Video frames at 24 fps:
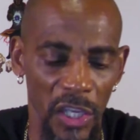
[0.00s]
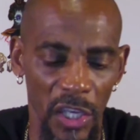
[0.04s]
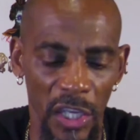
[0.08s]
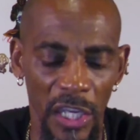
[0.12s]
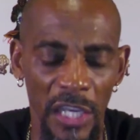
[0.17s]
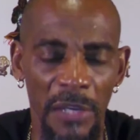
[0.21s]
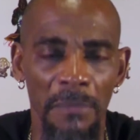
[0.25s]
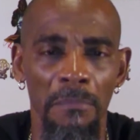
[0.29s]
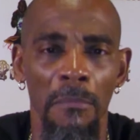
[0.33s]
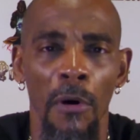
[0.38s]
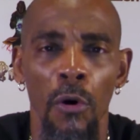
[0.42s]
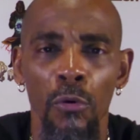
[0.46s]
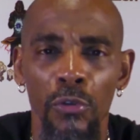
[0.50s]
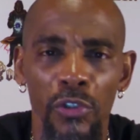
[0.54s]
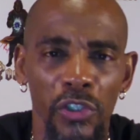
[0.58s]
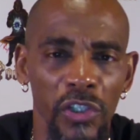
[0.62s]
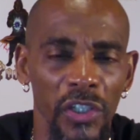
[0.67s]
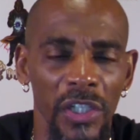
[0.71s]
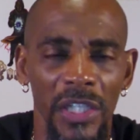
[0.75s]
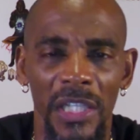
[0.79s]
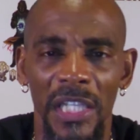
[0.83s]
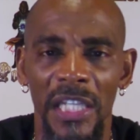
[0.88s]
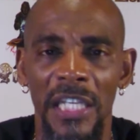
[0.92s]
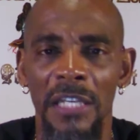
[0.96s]

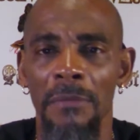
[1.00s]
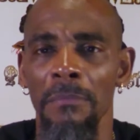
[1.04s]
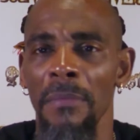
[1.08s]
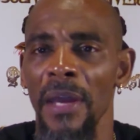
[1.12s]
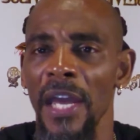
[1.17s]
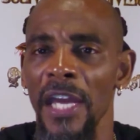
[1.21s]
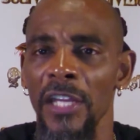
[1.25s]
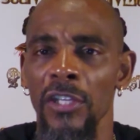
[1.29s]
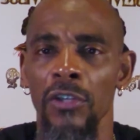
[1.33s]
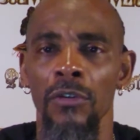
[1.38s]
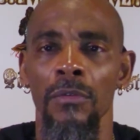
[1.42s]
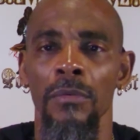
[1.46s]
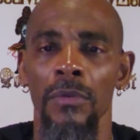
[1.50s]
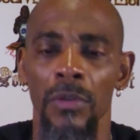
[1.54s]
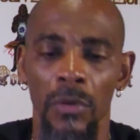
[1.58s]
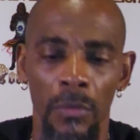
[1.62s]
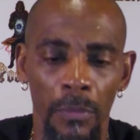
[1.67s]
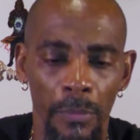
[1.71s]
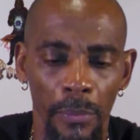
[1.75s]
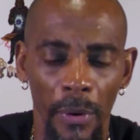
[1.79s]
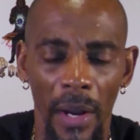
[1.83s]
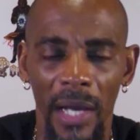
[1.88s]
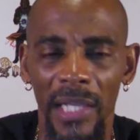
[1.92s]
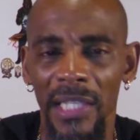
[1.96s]
Emotionally, man,
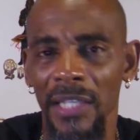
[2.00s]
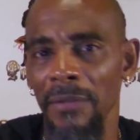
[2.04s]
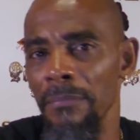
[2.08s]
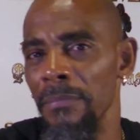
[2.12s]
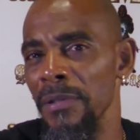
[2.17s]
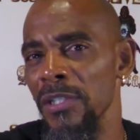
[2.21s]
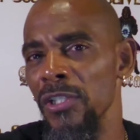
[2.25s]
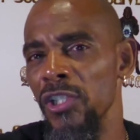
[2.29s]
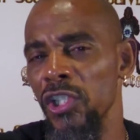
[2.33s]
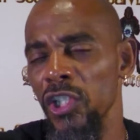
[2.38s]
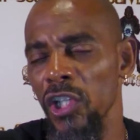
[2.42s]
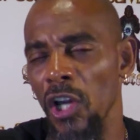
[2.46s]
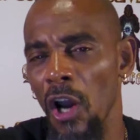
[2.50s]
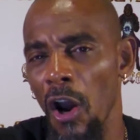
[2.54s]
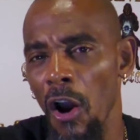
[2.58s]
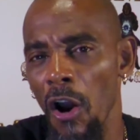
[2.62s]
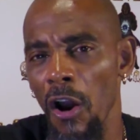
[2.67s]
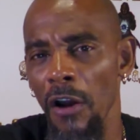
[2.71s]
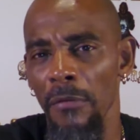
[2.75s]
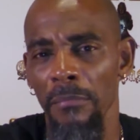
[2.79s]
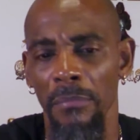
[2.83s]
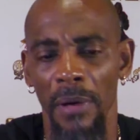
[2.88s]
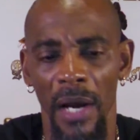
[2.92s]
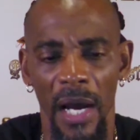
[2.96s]
you've probably been
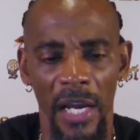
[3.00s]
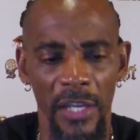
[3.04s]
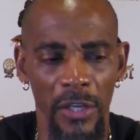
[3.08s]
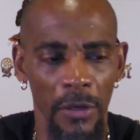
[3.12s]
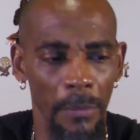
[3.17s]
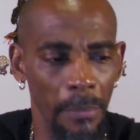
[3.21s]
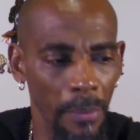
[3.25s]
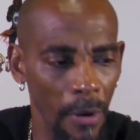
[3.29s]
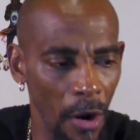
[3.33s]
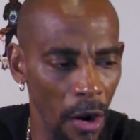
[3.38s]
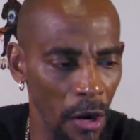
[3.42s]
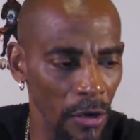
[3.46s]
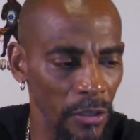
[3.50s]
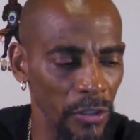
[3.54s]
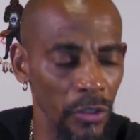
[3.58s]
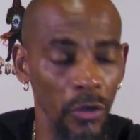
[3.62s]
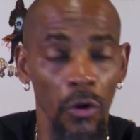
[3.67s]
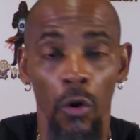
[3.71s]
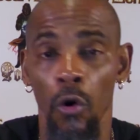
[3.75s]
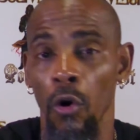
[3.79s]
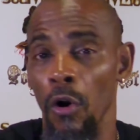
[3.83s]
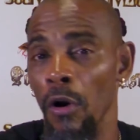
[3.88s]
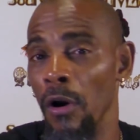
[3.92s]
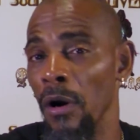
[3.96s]
scarred by your partner
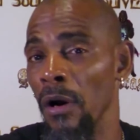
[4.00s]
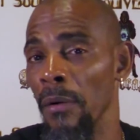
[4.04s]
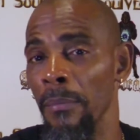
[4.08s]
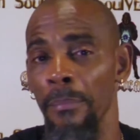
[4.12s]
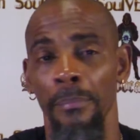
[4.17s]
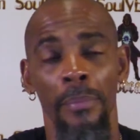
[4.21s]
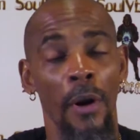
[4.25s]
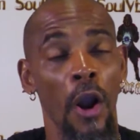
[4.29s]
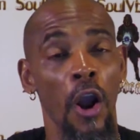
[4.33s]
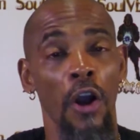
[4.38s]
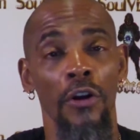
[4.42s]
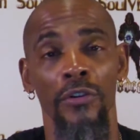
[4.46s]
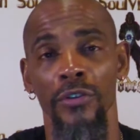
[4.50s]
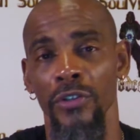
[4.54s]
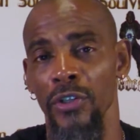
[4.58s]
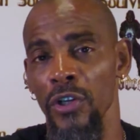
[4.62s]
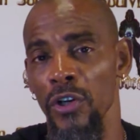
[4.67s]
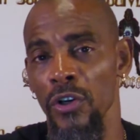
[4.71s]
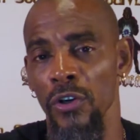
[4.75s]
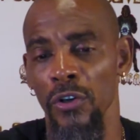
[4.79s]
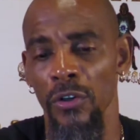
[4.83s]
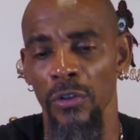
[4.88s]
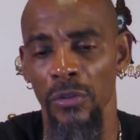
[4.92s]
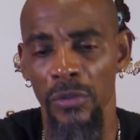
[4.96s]
or
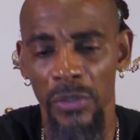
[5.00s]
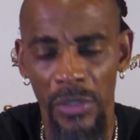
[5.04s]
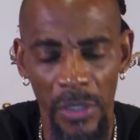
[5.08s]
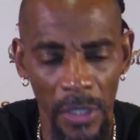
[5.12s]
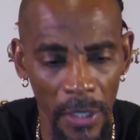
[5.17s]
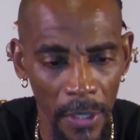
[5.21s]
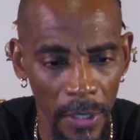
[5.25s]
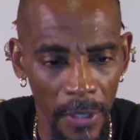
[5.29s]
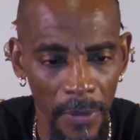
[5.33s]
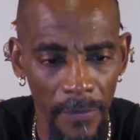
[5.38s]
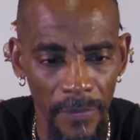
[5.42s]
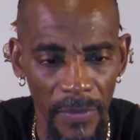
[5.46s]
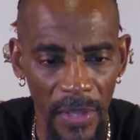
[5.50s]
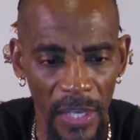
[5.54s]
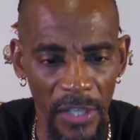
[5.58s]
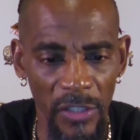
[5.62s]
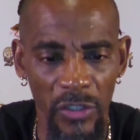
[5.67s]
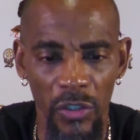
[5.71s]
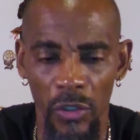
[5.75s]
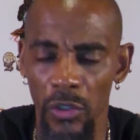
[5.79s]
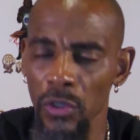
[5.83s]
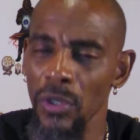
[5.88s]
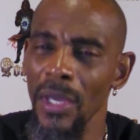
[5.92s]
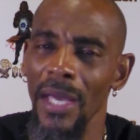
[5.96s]
partners, and
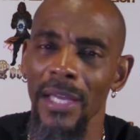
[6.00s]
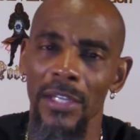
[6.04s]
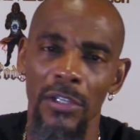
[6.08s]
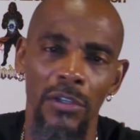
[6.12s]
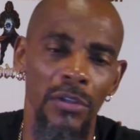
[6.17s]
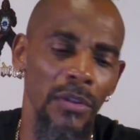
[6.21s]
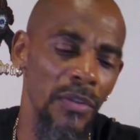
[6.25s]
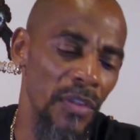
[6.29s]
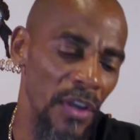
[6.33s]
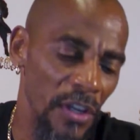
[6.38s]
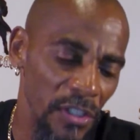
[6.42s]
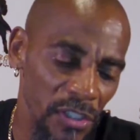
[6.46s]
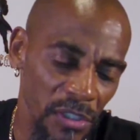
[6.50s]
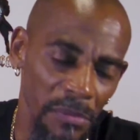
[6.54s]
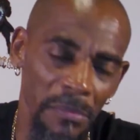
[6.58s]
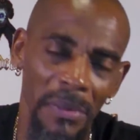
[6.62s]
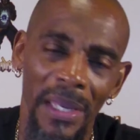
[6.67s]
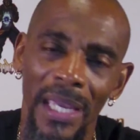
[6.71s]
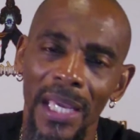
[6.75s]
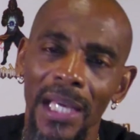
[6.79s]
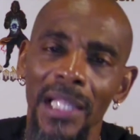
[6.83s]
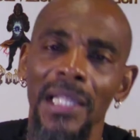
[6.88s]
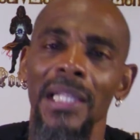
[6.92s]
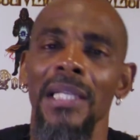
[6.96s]
so there's some
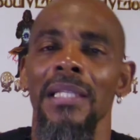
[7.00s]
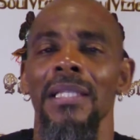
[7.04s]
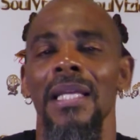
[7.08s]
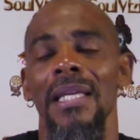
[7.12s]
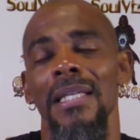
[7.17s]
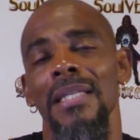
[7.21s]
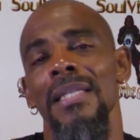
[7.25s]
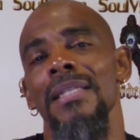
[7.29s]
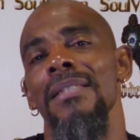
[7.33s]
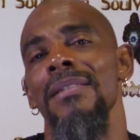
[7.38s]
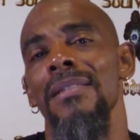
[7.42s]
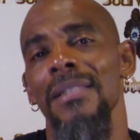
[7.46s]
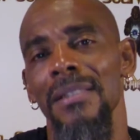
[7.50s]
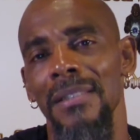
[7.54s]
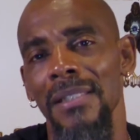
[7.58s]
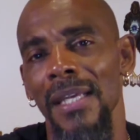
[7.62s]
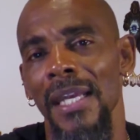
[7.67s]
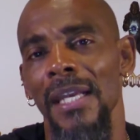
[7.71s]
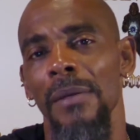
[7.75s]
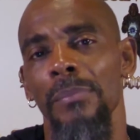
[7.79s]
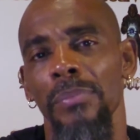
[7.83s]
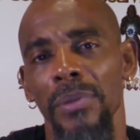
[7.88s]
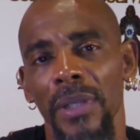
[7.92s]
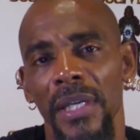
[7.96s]
healing that needs to
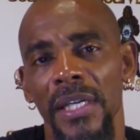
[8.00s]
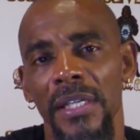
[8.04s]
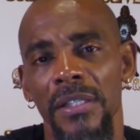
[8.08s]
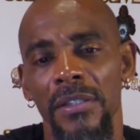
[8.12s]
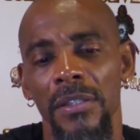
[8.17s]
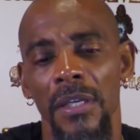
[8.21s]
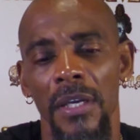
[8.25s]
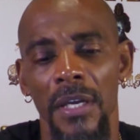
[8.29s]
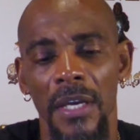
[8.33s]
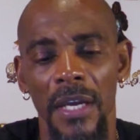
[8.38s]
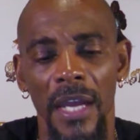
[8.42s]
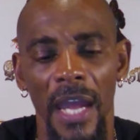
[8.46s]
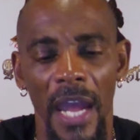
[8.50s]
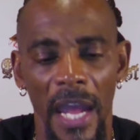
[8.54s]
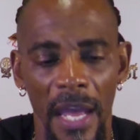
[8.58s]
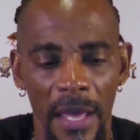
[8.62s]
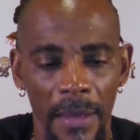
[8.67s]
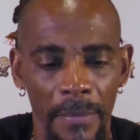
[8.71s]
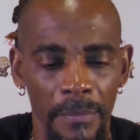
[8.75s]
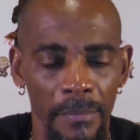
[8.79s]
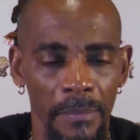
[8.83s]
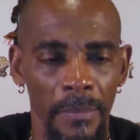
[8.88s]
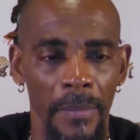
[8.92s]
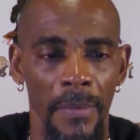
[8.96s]
take place.
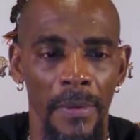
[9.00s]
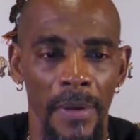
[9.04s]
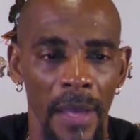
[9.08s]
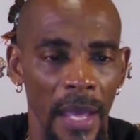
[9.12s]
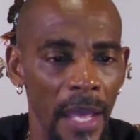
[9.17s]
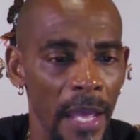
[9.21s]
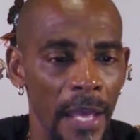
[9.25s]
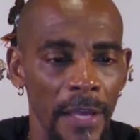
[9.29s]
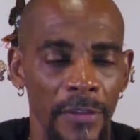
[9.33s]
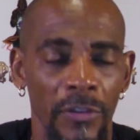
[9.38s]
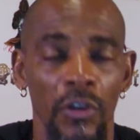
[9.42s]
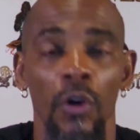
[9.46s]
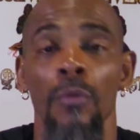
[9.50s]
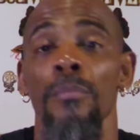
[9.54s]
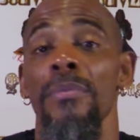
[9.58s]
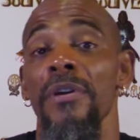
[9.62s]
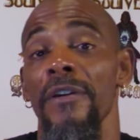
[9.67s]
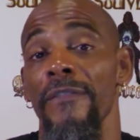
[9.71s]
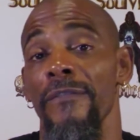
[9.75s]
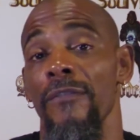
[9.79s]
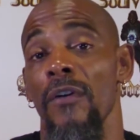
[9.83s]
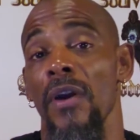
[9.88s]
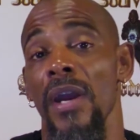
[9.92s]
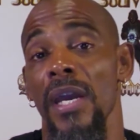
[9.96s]
And don't be
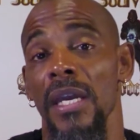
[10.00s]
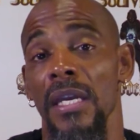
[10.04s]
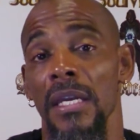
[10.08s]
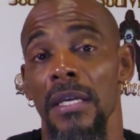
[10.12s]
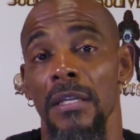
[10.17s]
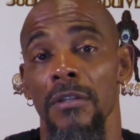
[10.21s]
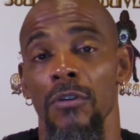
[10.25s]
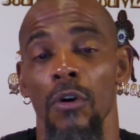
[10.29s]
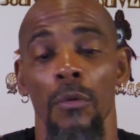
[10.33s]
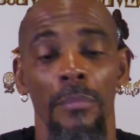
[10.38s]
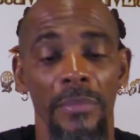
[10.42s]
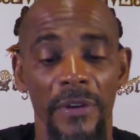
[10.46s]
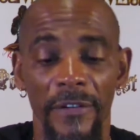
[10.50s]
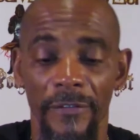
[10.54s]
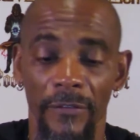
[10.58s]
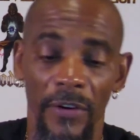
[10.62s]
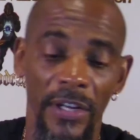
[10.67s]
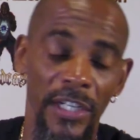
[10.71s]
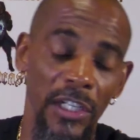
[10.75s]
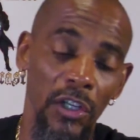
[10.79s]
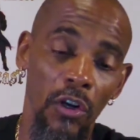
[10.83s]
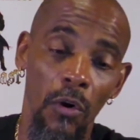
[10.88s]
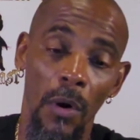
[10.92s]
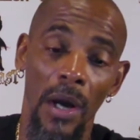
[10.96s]
afraid. Don't be afraid
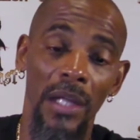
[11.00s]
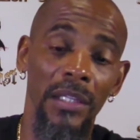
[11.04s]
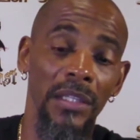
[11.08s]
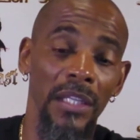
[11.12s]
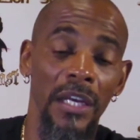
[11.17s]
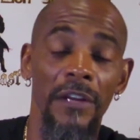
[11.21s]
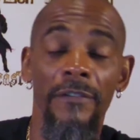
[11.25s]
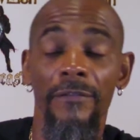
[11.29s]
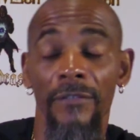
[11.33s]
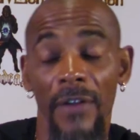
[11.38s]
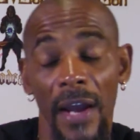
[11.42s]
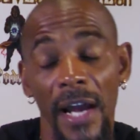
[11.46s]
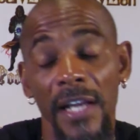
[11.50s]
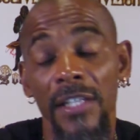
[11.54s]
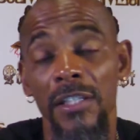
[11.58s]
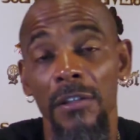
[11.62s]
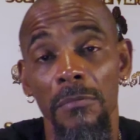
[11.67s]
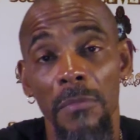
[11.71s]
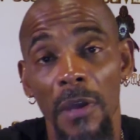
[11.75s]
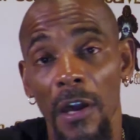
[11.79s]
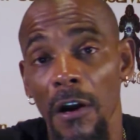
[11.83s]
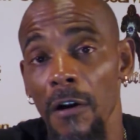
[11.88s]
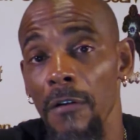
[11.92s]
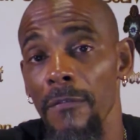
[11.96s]
to go out there and find some
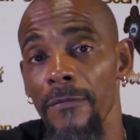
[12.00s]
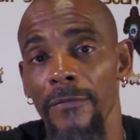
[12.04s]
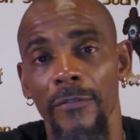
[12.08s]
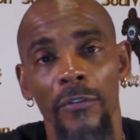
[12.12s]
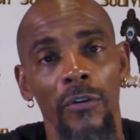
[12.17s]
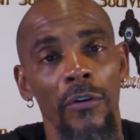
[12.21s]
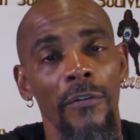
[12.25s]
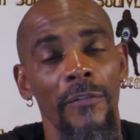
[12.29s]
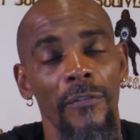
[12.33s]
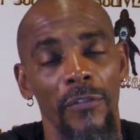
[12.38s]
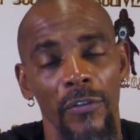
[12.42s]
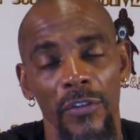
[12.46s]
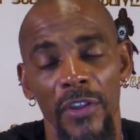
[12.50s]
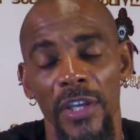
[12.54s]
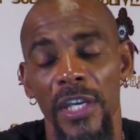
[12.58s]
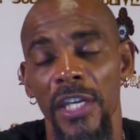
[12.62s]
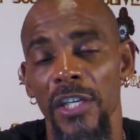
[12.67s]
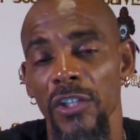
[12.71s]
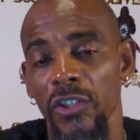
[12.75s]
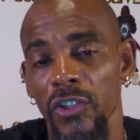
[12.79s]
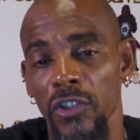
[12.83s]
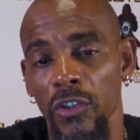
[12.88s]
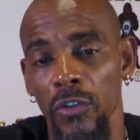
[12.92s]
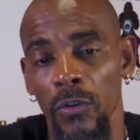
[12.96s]
help for the
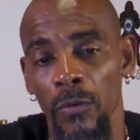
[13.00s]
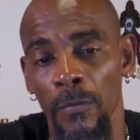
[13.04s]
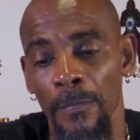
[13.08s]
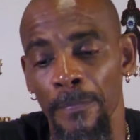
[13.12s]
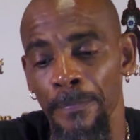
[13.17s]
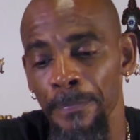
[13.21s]
issue.